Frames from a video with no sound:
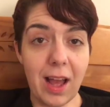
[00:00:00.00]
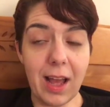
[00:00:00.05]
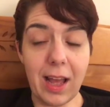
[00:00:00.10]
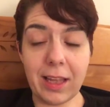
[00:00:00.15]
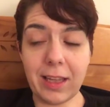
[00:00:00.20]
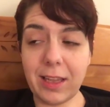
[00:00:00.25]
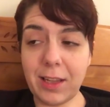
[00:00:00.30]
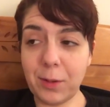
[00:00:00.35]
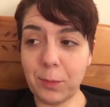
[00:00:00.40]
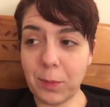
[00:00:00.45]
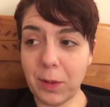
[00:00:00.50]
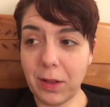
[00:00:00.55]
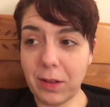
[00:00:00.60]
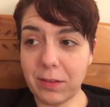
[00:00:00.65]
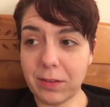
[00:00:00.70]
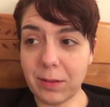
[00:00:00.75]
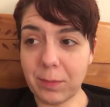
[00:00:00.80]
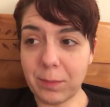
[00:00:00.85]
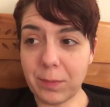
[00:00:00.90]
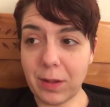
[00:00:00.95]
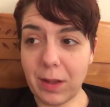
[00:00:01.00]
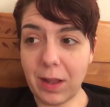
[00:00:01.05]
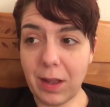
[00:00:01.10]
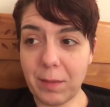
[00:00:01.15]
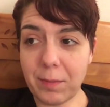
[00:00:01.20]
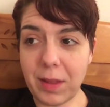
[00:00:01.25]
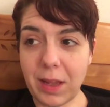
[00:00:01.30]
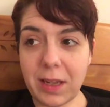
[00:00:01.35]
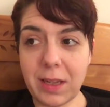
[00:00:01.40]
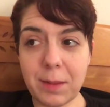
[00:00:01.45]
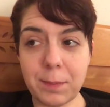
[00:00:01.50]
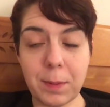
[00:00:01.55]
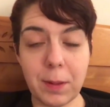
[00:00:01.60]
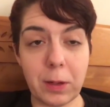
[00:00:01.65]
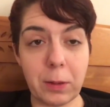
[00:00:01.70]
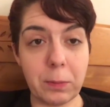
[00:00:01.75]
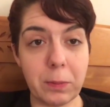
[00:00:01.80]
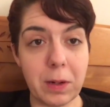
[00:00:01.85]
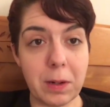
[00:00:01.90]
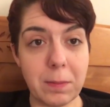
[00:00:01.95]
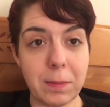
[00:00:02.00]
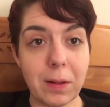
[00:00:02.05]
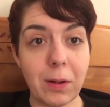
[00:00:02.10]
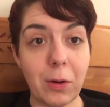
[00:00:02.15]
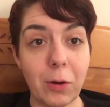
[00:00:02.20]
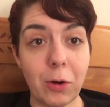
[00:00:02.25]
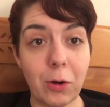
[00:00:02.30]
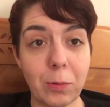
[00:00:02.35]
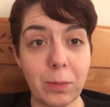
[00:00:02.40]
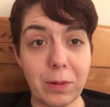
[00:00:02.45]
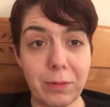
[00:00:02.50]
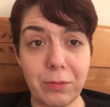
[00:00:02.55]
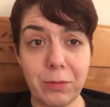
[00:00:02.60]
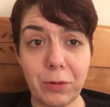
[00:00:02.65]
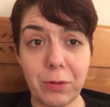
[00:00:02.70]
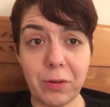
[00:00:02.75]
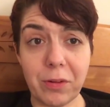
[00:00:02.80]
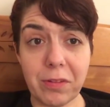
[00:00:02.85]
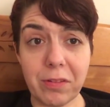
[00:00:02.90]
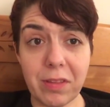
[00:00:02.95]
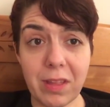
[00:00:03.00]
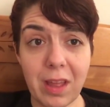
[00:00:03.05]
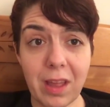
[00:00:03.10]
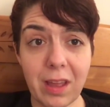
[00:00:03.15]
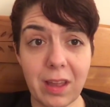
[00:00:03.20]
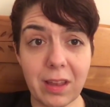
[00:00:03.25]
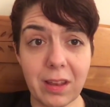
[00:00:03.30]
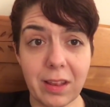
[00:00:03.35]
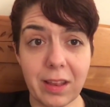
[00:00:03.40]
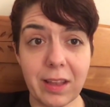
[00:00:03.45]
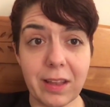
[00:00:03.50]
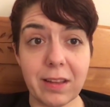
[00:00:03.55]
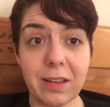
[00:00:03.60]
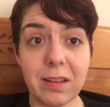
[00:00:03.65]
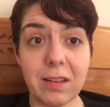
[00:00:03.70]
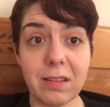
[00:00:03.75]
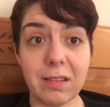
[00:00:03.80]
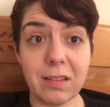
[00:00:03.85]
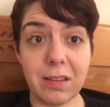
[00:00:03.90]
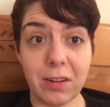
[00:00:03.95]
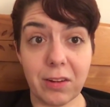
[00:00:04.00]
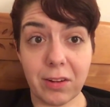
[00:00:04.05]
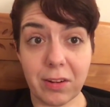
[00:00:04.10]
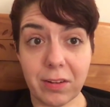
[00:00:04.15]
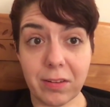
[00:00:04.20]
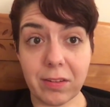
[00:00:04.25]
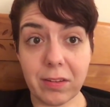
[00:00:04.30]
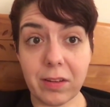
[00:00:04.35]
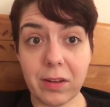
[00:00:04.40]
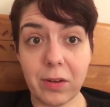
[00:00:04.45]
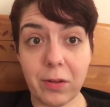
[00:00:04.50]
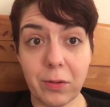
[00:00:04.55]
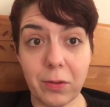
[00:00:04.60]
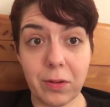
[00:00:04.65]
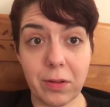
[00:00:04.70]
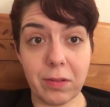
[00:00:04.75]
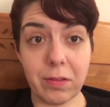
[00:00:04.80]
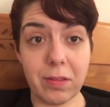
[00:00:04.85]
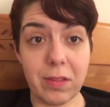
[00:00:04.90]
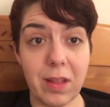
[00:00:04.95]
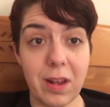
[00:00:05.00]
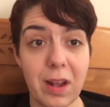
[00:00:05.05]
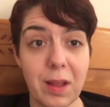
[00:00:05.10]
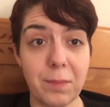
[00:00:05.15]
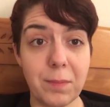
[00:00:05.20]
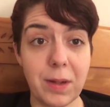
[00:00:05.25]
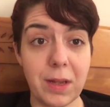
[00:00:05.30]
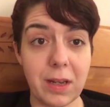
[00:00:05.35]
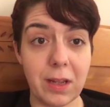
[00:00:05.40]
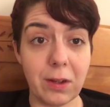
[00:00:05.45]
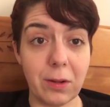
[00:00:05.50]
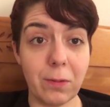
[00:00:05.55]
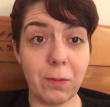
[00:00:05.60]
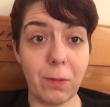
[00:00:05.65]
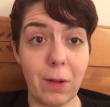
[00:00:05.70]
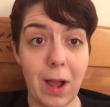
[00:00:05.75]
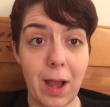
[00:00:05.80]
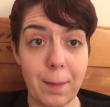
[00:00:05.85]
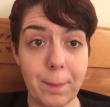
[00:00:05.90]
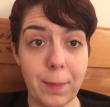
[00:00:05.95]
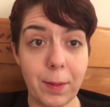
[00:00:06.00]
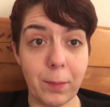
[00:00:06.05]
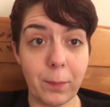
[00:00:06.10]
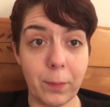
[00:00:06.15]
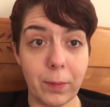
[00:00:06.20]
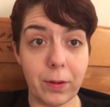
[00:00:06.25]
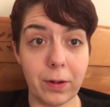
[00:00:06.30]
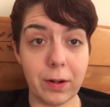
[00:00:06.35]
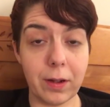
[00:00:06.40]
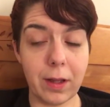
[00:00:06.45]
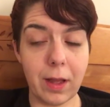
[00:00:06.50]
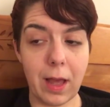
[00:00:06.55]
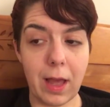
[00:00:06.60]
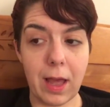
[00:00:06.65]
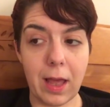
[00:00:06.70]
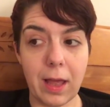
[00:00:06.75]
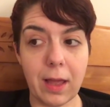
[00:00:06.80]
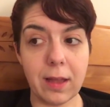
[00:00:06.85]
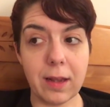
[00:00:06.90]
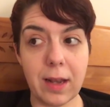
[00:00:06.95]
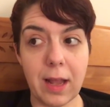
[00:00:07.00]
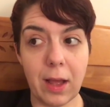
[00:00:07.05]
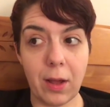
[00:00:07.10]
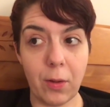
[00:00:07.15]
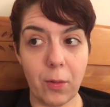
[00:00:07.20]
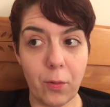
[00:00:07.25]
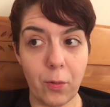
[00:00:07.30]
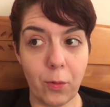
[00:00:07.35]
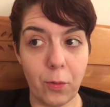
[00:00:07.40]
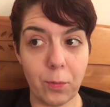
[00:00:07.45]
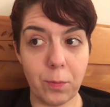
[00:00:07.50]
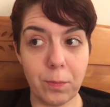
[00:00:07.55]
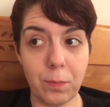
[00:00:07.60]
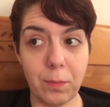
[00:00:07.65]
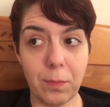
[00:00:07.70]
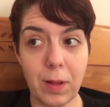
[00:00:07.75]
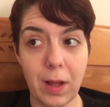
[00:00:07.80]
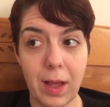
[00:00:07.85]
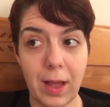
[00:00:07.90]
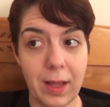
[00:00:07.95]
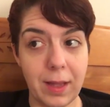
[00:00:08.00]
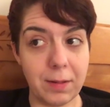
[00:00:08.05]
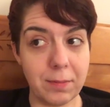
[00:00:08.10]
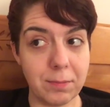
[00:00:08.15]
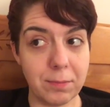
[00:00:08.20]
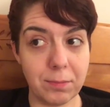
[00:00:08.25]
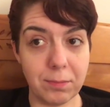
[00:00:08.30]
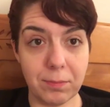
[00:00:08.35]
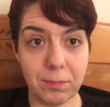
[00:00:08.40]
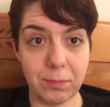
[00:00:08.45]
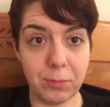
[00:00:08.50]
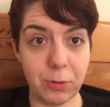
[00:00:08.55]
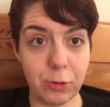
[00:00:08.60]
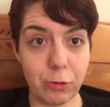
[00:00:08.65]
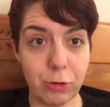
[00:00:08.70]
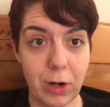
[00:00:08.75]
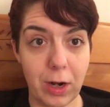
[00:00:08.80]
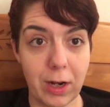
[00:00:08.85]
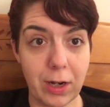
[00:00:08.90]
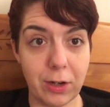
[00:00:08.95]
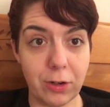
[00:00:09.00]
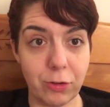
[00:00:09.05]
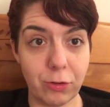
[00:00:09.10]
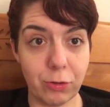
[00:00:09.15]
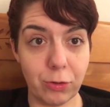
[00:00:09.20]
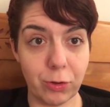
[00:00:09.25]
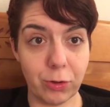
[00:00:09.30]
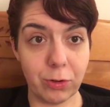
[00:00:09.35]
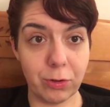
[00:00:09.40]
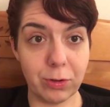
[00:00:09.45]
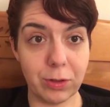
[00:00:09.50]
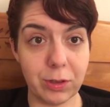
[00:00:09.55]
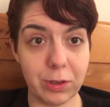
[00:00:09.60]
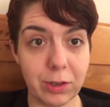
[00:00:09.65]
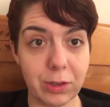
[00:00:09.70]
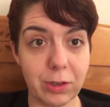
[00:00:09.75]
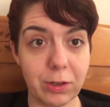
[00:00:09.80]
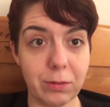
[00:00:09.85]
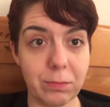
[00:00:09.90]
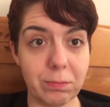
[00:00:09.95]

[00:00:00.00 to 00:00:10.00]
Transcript: I eat well sometimes. I eat better when I'm at home. I've noticed that. Like, seriously noticed that I'm eating crap at work, and at home I'm tried and true and